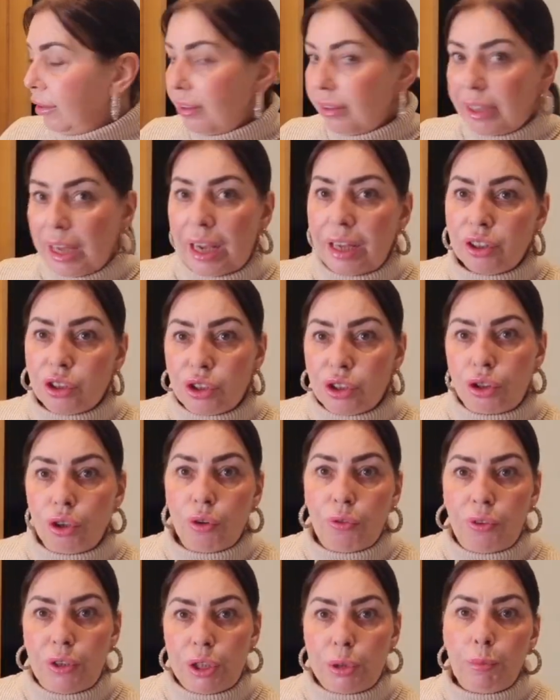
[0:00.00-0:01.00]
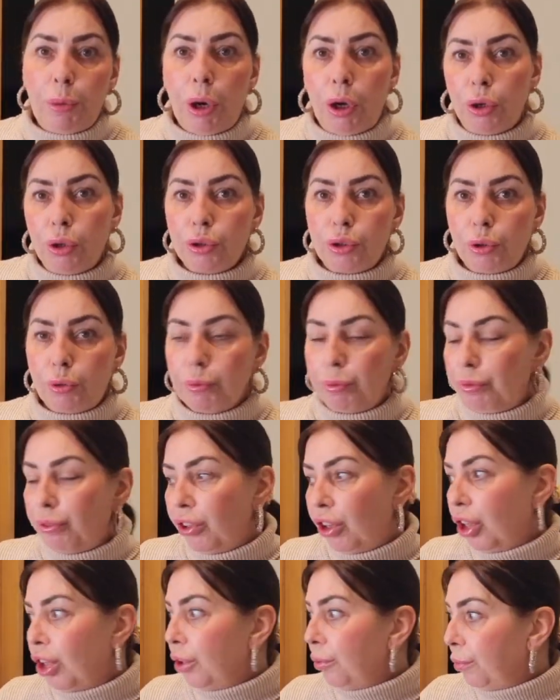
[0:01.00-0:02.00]
that stuff is piled up
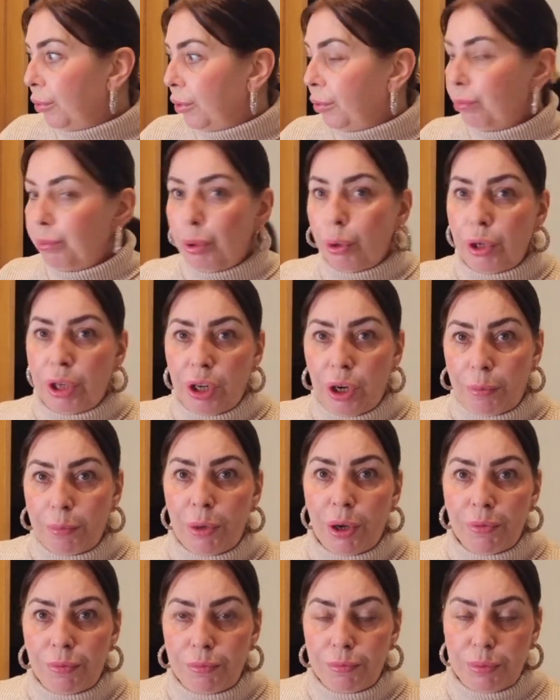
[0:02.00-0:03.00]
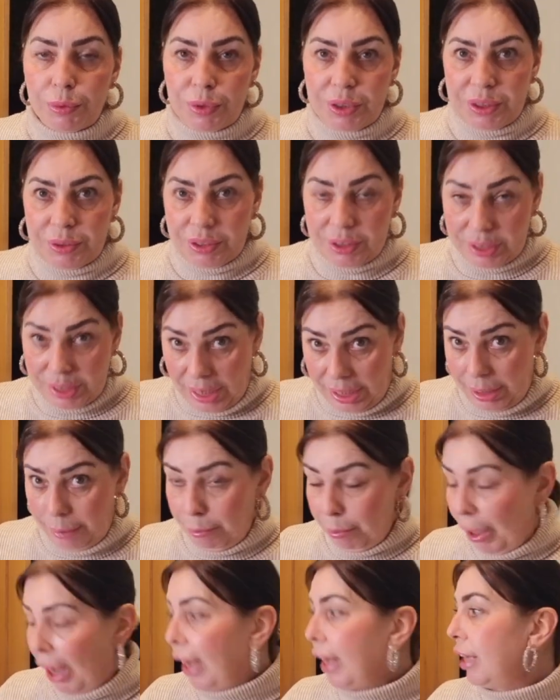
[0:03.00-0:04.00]
for putting on my selling
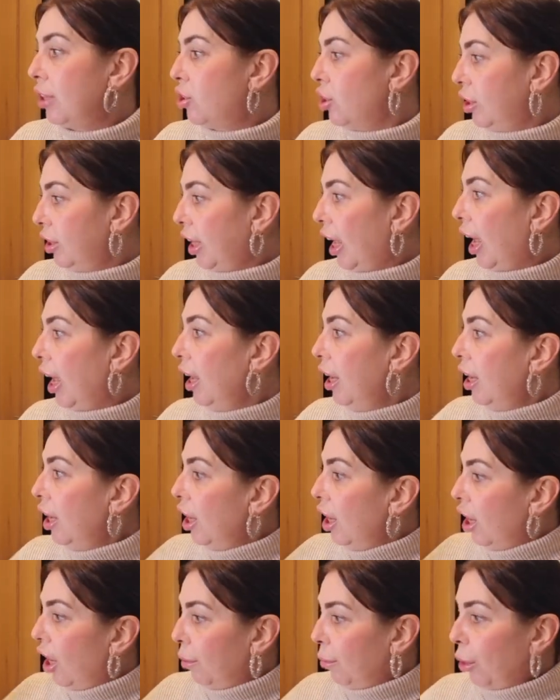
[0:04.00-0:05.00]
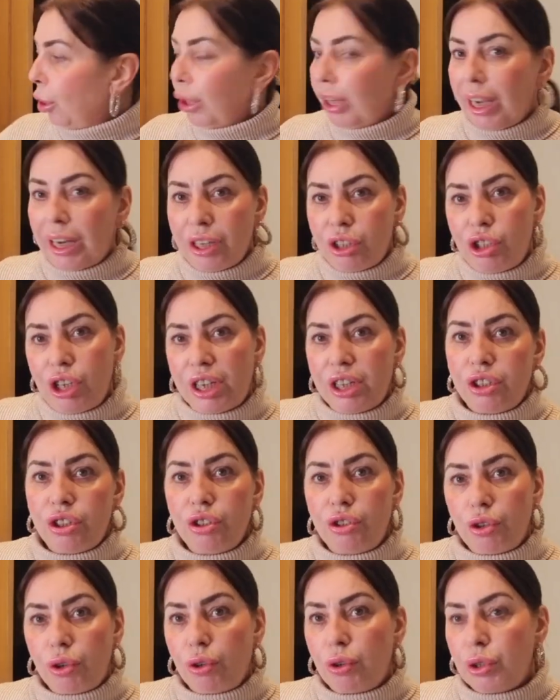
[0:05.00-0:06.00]
page and that, I might get a chest of
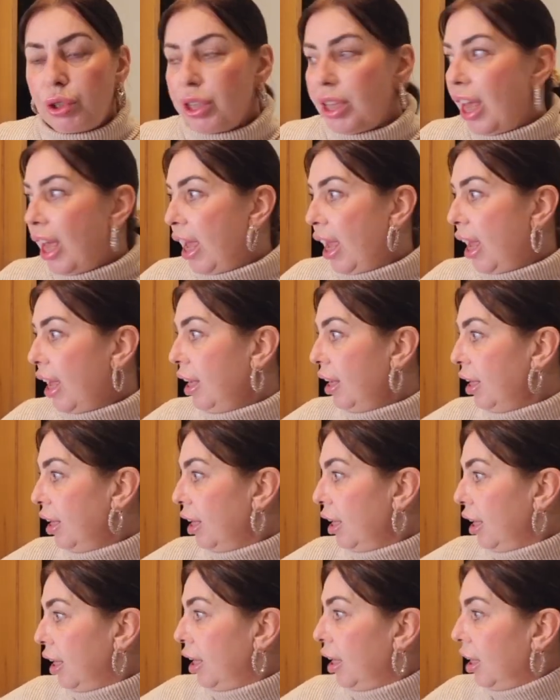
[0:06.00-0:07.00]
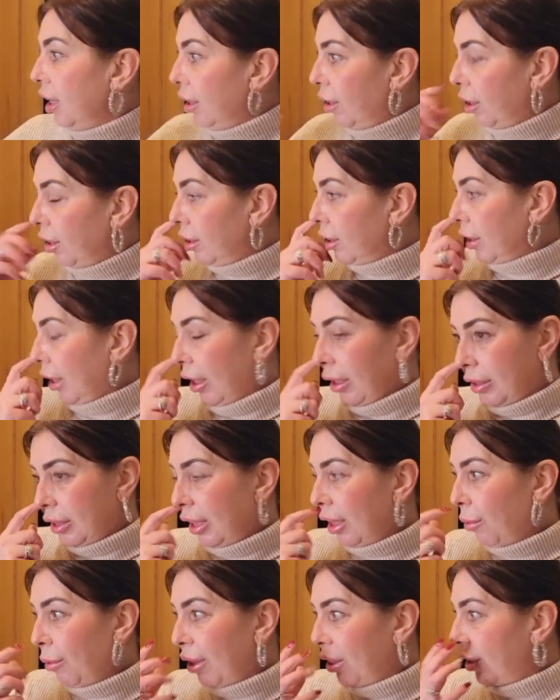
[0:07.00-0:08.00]
drawers there. I don't
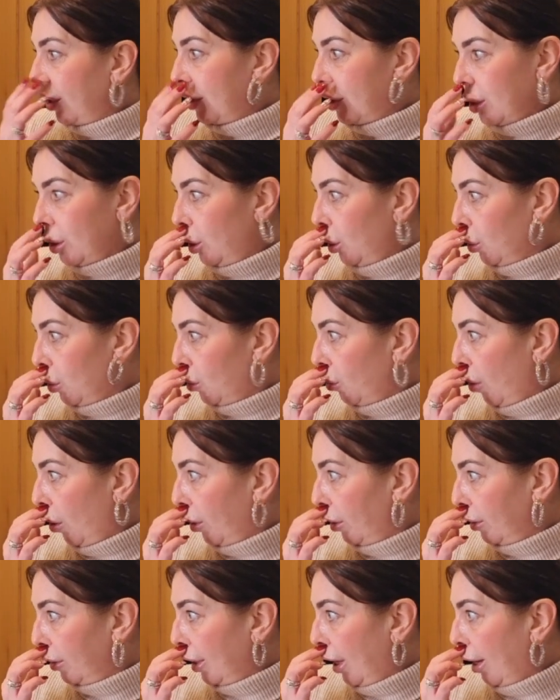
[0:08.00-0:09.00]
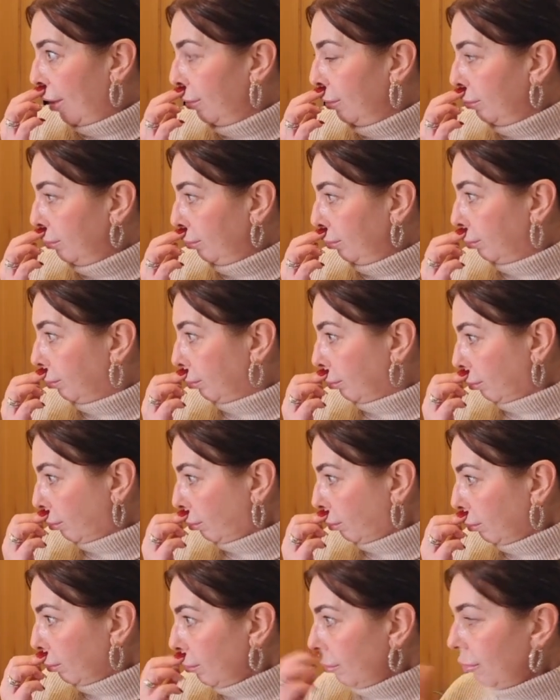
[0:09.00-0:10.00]
know whether it would look right there,
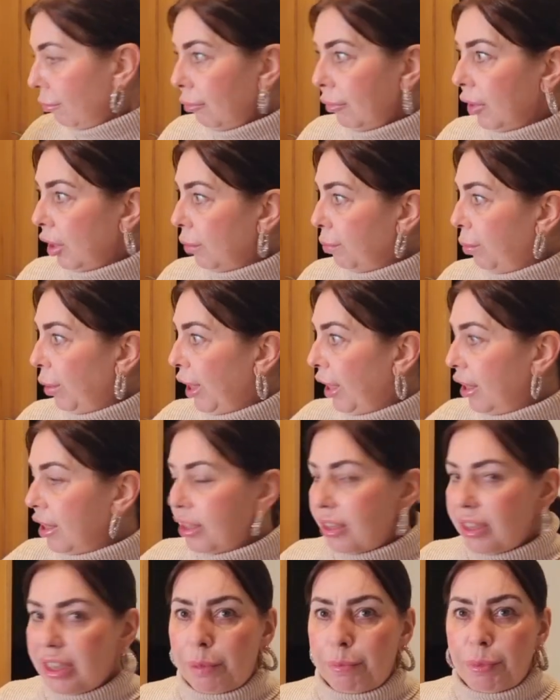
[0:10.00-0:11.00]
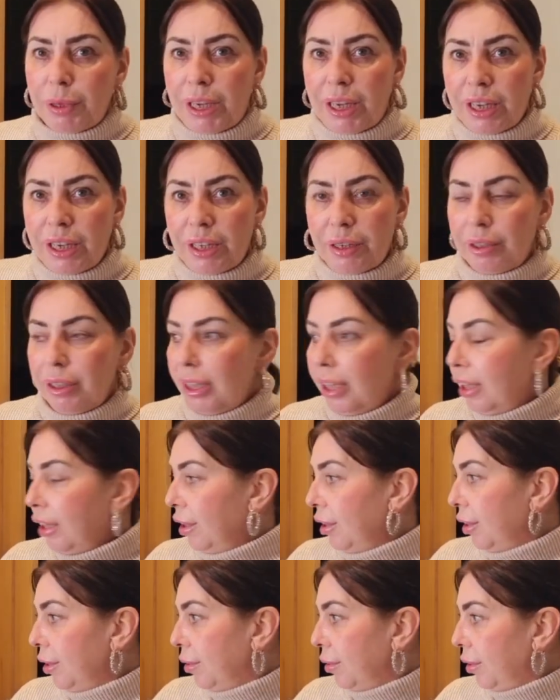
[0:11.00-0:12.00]
being as there'd be a...
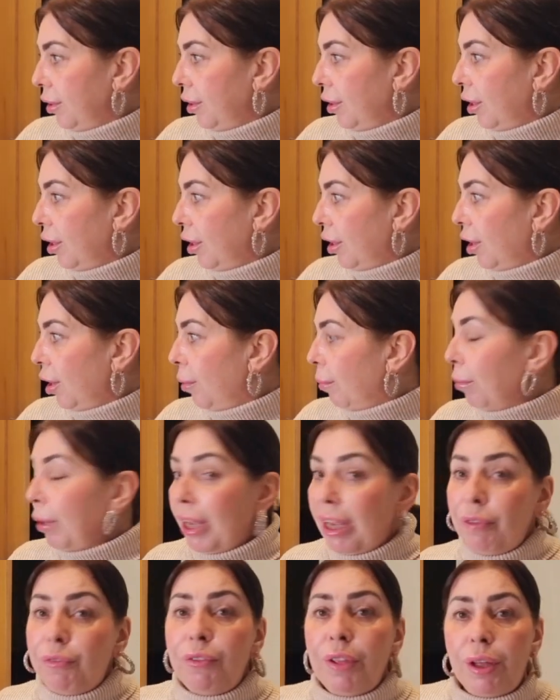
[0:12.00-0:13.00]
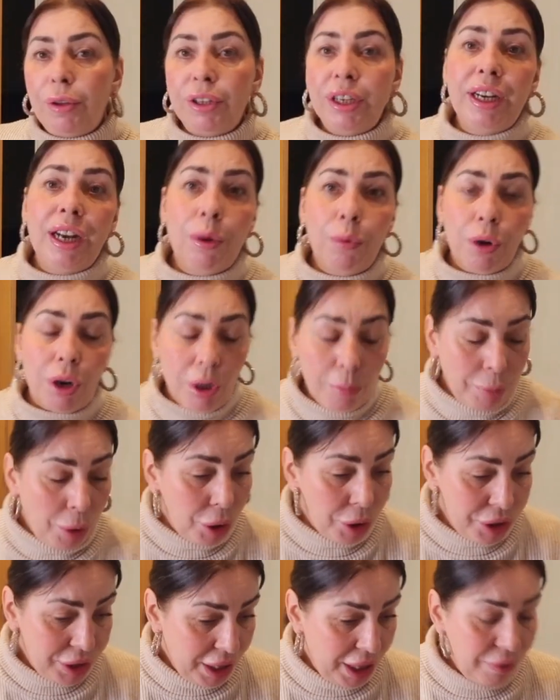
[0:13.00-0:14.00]
What I
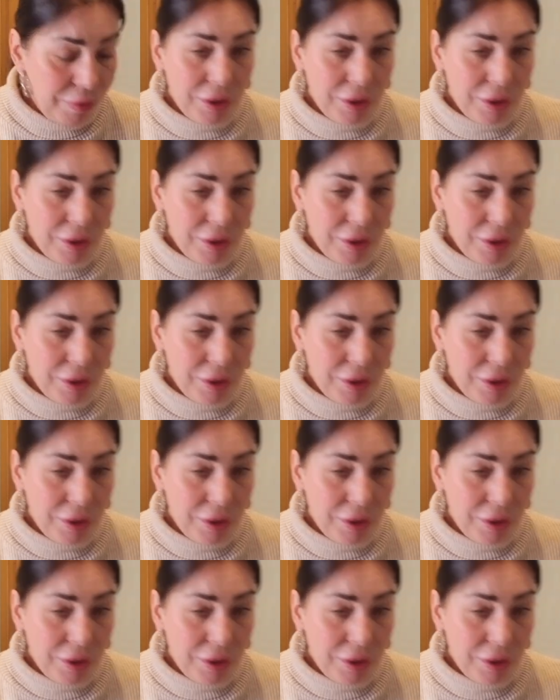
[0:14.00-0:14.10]
might